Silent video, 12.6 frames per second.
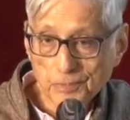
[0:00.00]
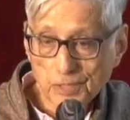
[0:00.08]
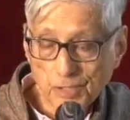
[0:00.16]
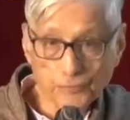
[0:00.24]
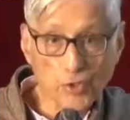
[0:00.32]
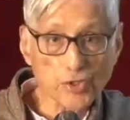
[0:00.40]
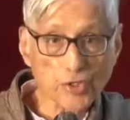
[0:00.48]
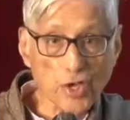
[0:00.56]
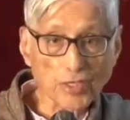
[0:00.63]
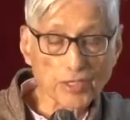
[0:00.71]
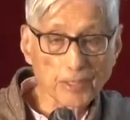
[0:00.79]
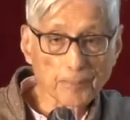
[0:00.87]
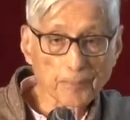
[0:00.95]
Of course
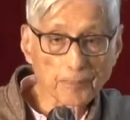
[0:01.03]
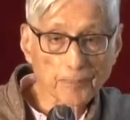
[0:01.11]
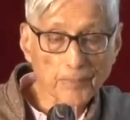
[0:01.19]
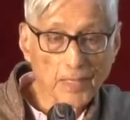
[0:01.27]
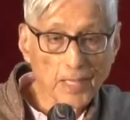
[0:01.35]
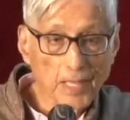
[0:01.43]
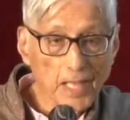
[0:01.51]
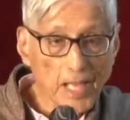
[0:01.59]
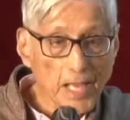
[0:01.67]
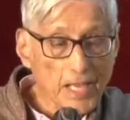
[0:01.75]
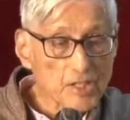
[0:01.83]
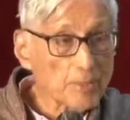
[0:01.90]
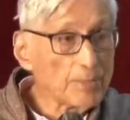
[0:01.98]
not.
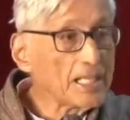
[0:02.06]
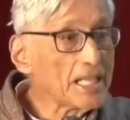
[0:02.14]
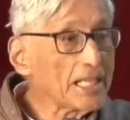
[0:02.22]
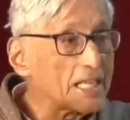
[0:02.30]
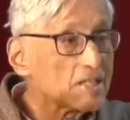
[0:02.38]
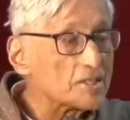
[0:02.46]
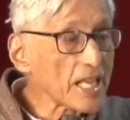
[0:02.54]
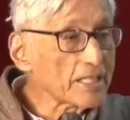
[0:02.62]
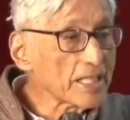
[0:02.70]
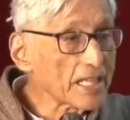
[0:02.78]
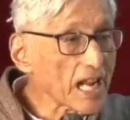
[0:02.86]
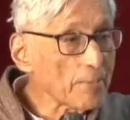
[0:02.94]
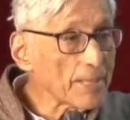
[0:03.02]
Similarly, he said
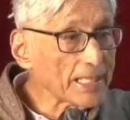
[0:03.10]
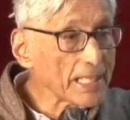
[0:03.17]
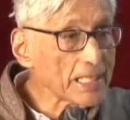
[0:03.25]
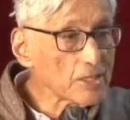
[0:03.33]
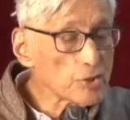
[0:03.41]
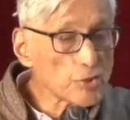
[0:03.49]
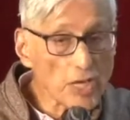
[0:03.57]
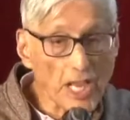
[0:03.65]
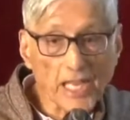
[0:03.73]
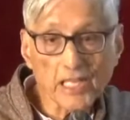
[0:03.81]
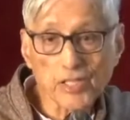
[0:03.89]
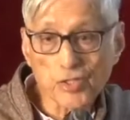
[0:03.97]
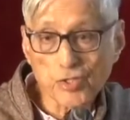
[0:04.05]
there are many
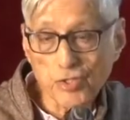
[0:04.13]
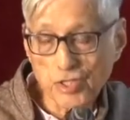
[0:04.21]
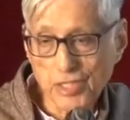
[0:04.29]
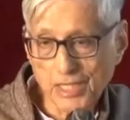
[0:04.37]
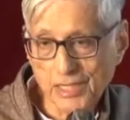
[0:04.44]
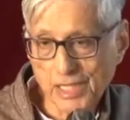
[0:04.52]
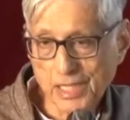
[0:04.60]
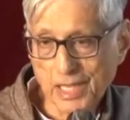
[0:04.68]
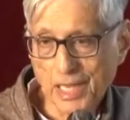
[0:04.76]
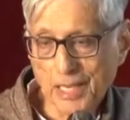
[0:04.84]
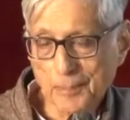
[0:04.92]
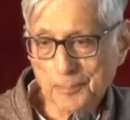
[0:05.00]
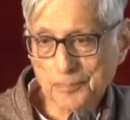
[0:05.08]
Jains in
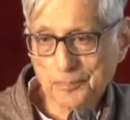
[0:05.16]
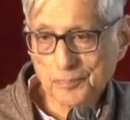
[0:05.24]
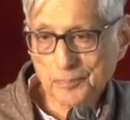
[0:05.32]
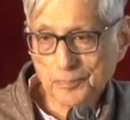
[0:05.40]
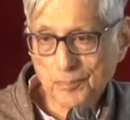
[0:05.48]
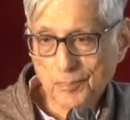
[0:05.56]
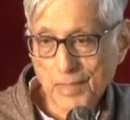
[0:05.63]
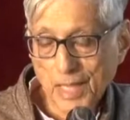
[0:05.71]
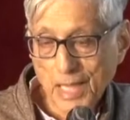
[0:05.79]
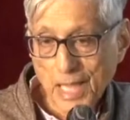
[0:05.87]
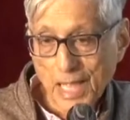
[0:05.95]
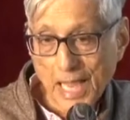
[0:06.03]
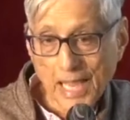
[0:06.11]
India.
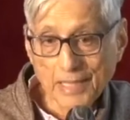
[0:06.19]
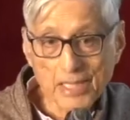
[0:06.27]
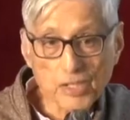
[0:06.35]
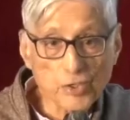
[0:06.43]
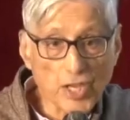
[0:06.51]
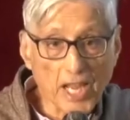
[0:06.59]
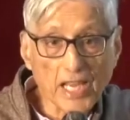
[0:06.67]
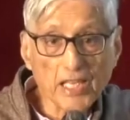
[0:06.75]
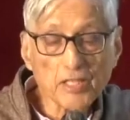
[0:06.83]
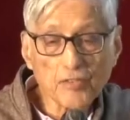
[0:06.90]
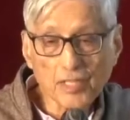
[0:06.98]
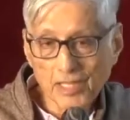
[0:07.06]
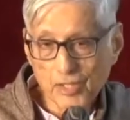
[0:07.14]
And the
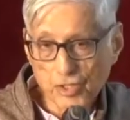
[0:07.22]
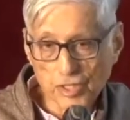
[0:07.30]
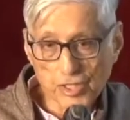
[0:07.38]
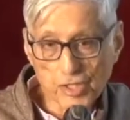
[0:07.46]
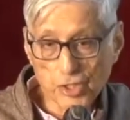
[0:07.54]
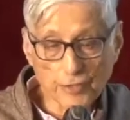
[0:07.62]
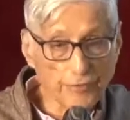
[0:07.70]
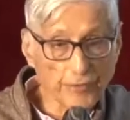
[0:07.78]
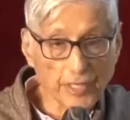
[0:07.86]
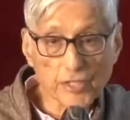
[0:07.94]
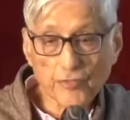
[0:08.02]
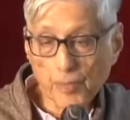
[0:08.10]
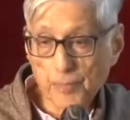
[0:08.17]
Jain religion is
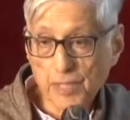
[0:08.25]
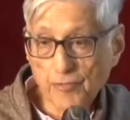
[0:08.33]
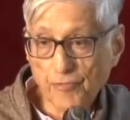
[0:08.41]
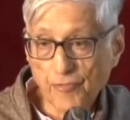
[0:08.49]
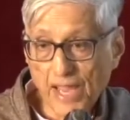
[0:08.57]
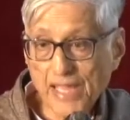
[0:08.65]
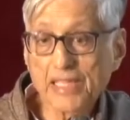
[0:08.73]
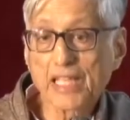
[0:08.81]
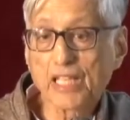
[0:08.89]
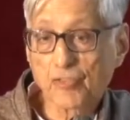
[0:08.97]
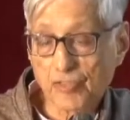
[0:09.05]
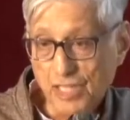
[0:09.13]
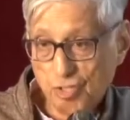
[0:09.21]
different from the
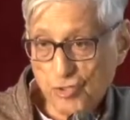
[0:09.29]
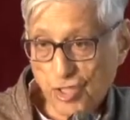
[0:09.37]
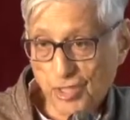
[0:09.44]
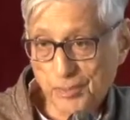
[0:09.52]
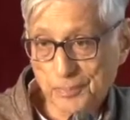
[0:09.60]
Vedic religion.